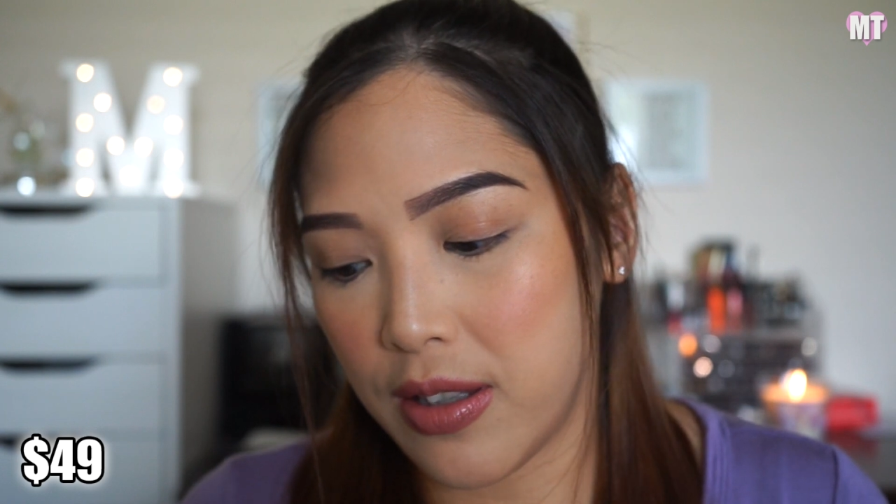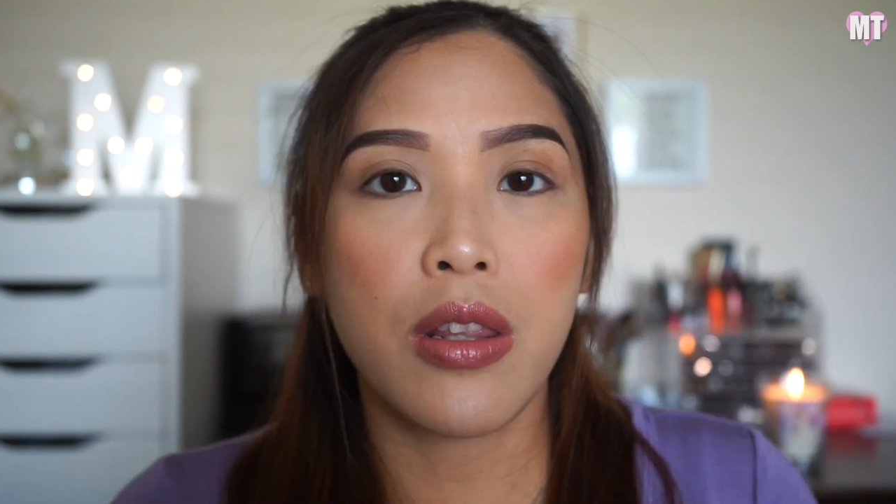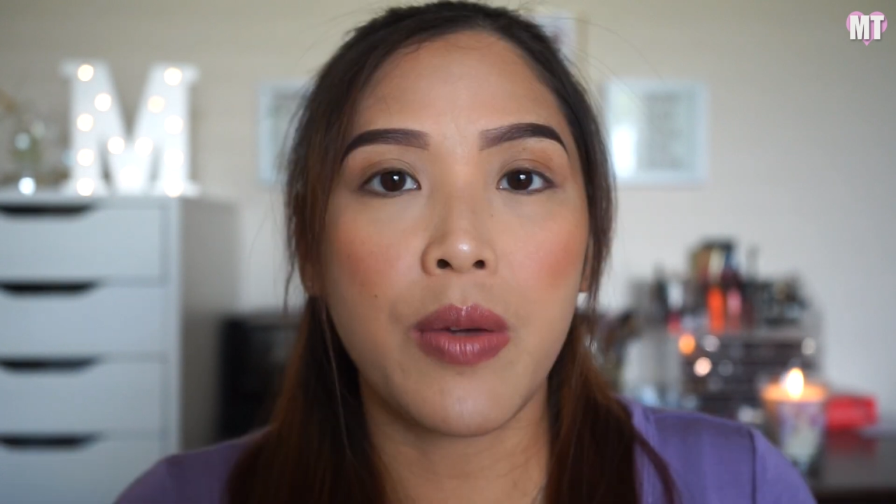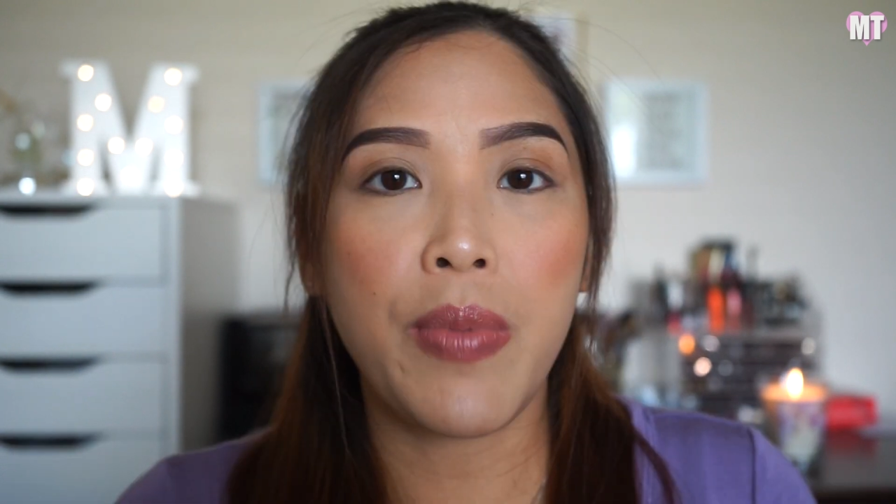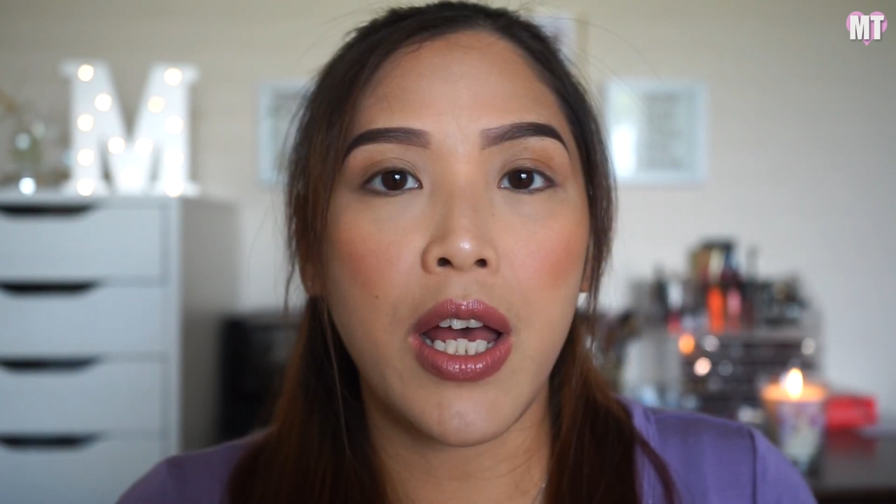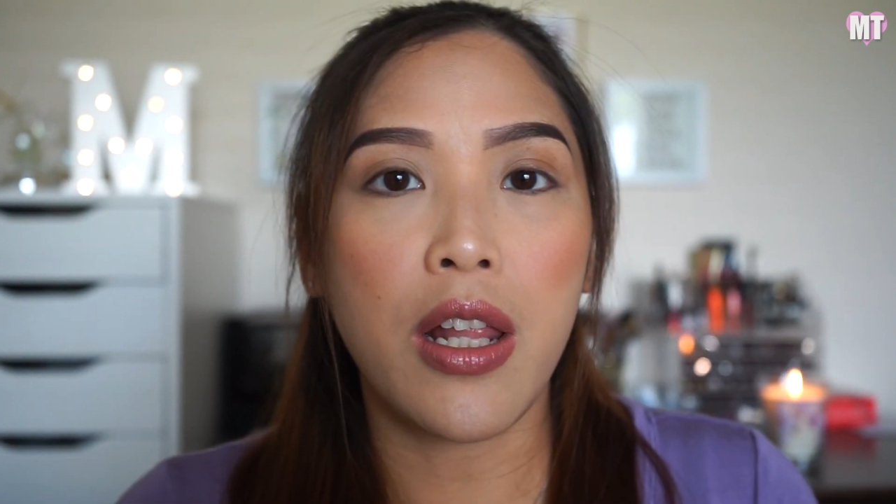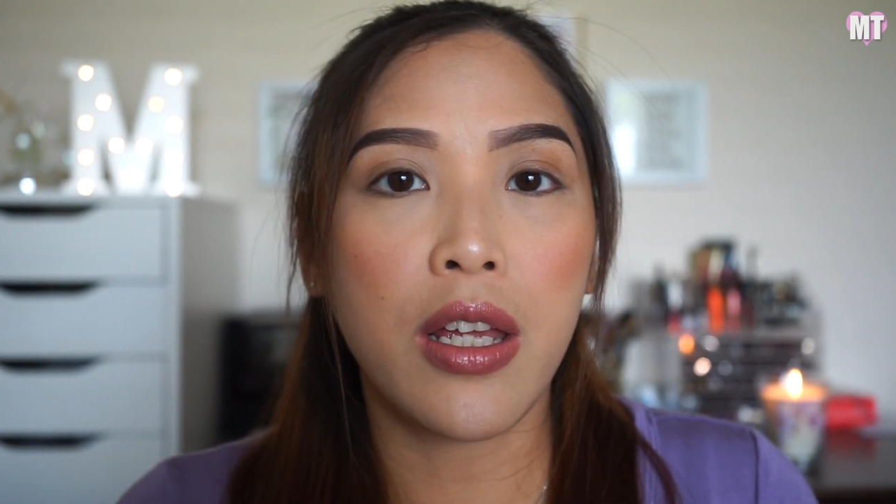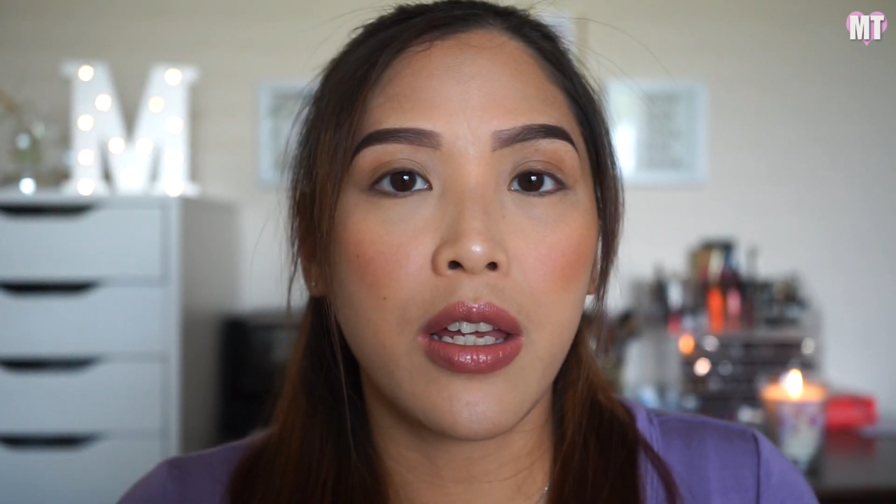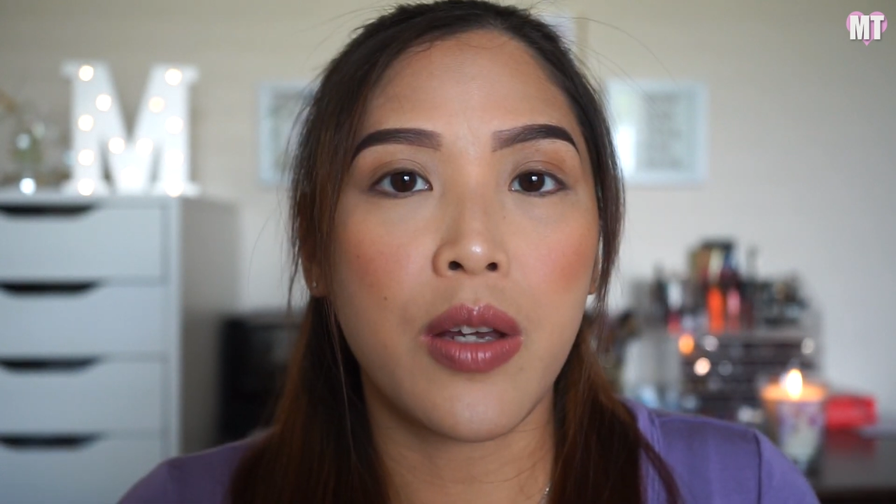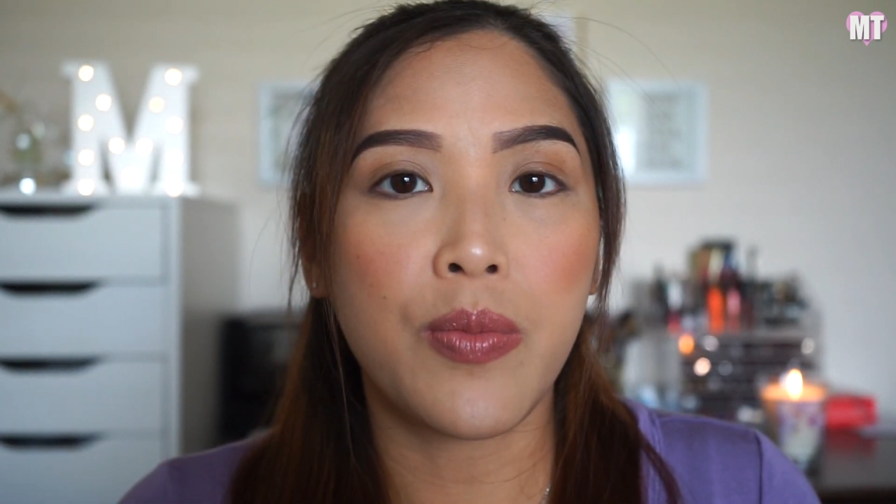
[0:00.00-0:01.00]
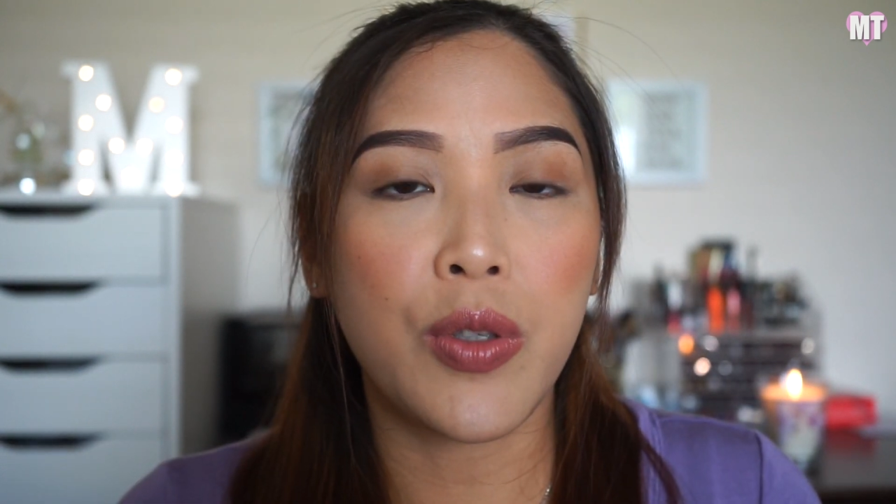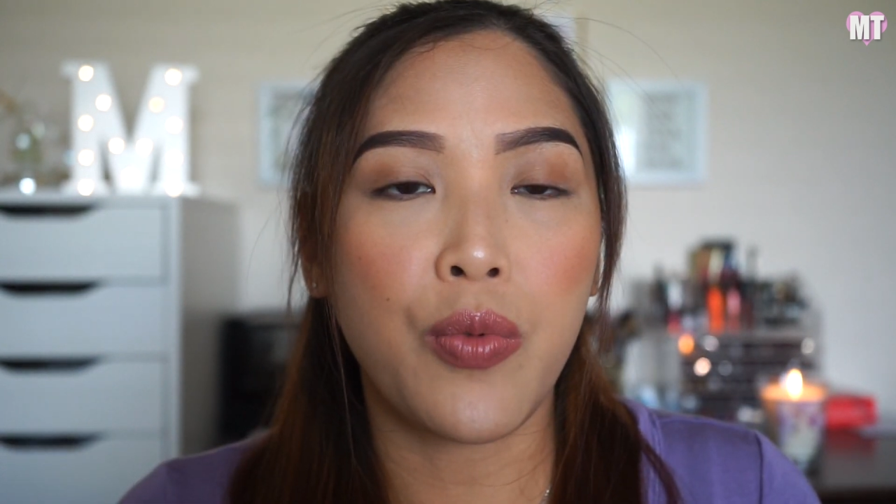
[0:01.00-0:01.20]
The palette comes